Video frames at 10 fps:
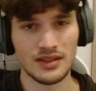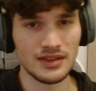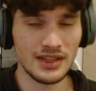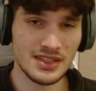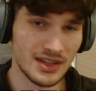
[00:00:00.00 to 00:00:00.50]

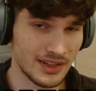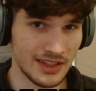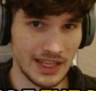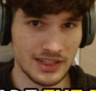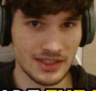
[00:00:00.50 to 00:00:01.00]
These are
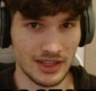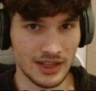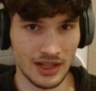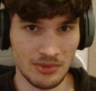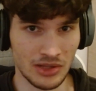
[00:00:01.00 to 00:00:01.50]
the decks
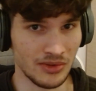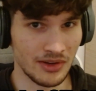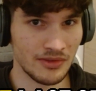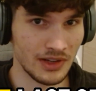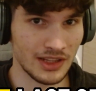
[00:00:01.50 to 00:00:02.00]
that got me to
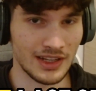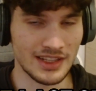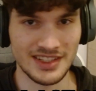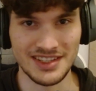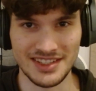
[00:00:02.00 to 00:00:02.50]
Infinite
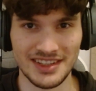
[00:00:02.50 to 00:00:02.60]
last season.